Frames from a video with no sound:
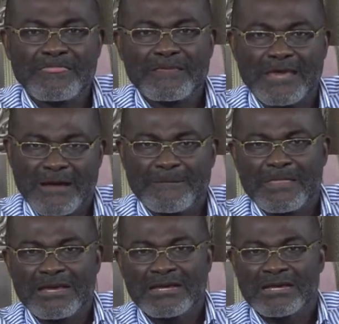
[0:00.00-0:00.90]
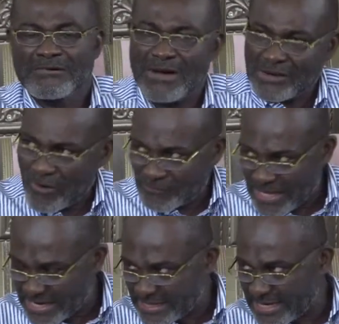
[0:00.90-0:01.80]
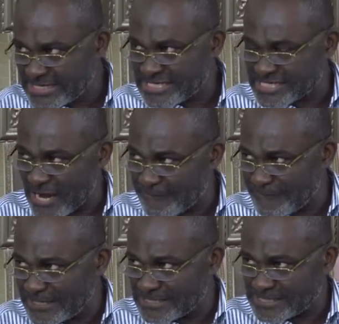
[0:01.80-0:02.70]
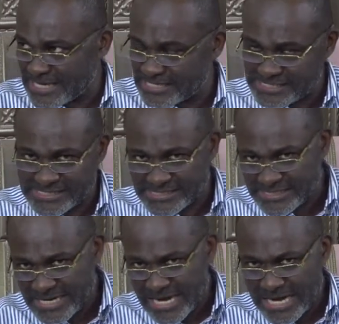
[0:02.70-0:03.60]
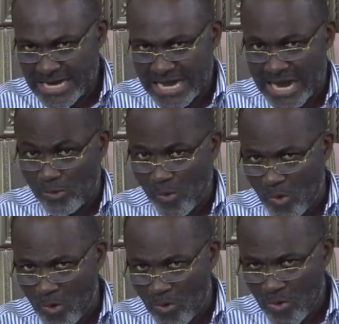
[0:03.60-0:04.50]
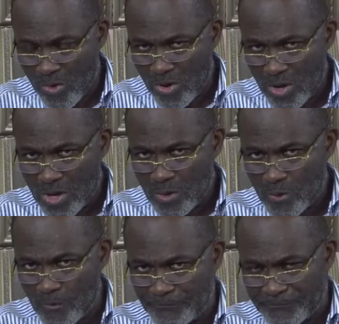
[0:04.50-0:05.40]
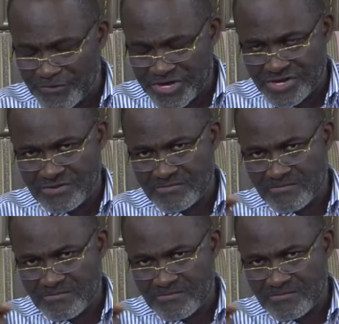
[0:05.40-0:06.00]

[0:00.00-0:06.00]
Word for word: yeah. One of the a shell filling station, a war, who free